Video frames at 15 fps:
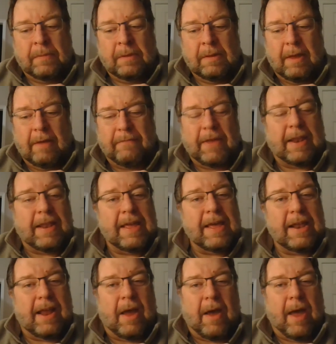if they
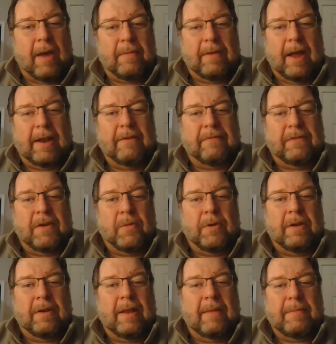did, I definitely
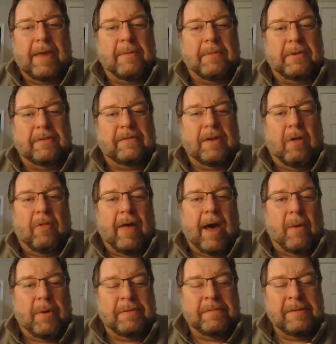wouldn't be able to sell
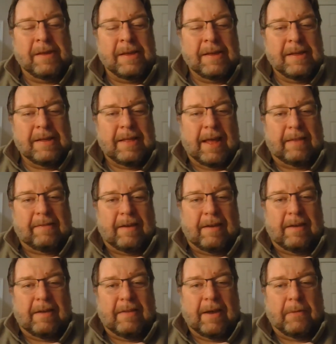that one.
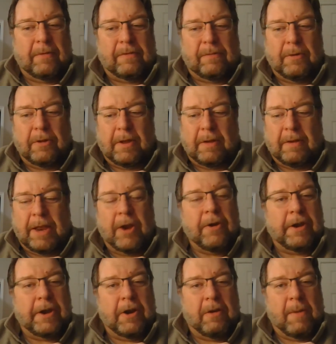That one's really near
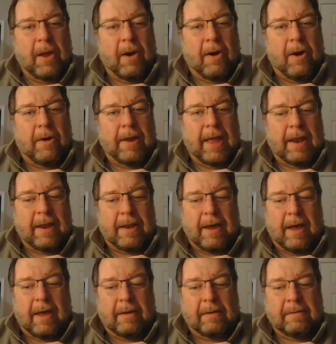and dear to my heart, and
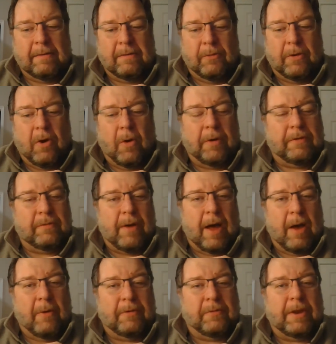I always
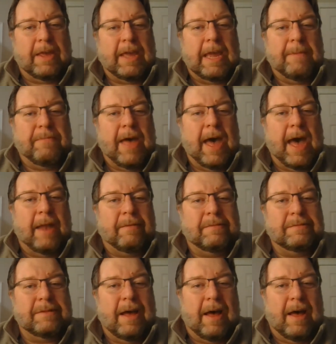want to keep that
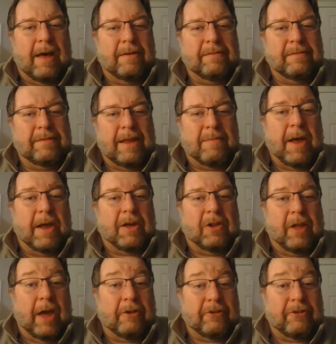in my
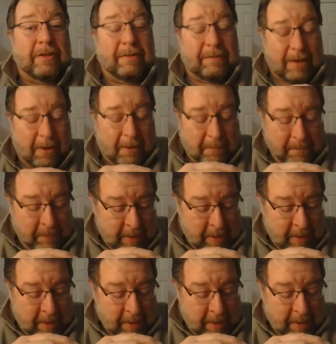collection. So,